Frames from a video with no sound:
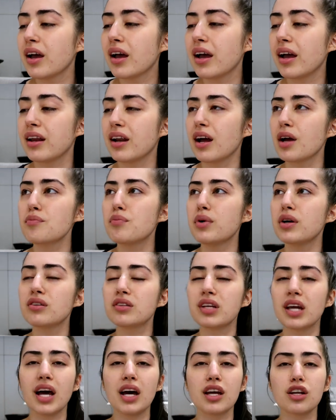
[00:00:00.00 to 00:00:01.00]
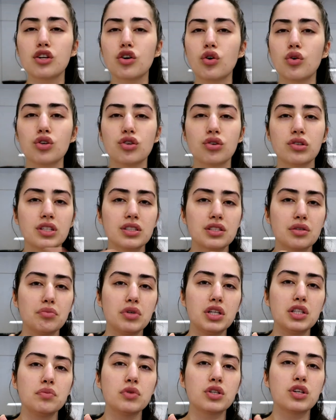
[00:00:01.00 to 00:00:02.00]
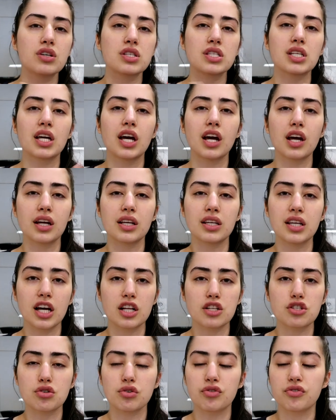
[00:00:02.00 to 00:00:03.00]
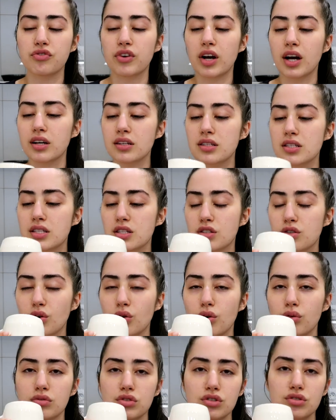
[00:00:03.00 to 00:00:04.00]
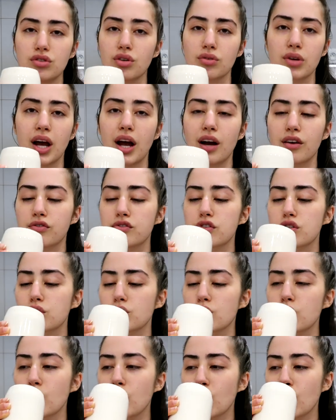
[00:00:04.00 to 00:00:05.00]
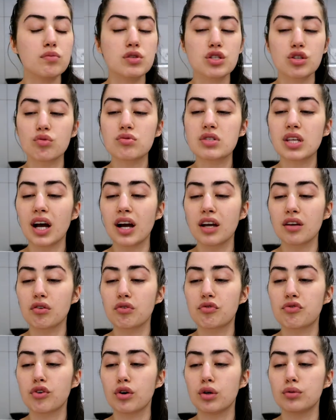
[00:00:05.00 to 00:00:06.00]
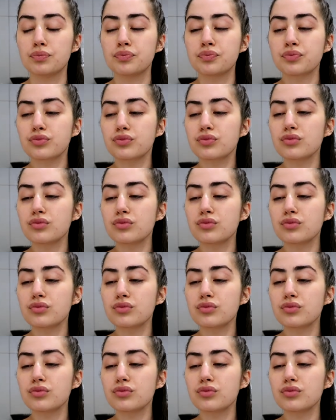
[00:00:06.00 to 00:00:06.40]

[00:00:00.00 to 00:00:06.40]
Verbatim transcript: And I barely had any oil in the meat because it got natural fats, so you don't have to. I'm so tired from